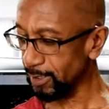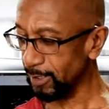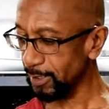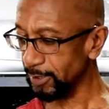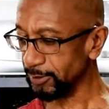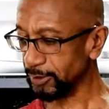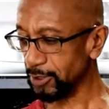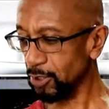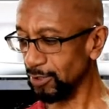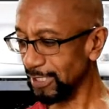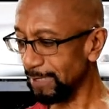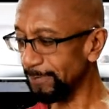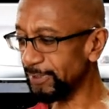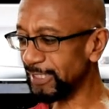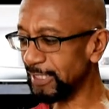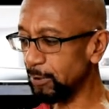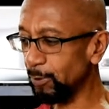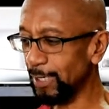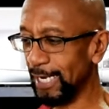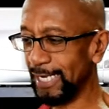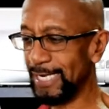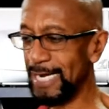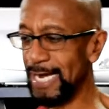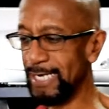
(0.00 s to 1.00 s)
So let me see
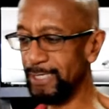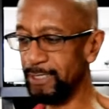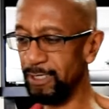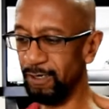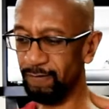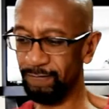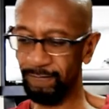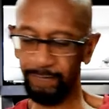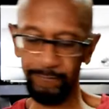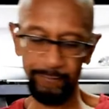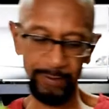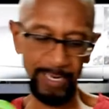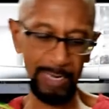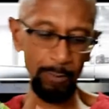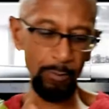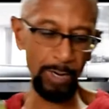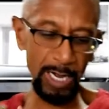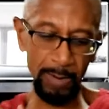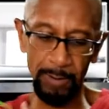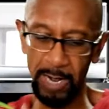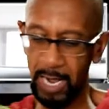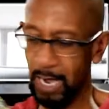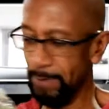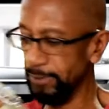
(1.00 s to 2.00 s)
what I got here and
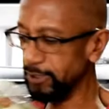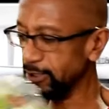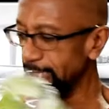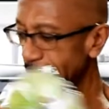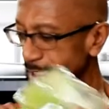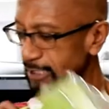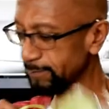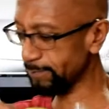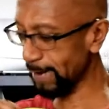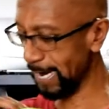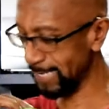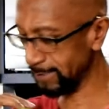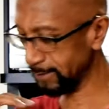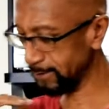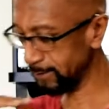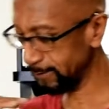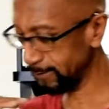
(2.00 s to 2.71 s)
how much I spent.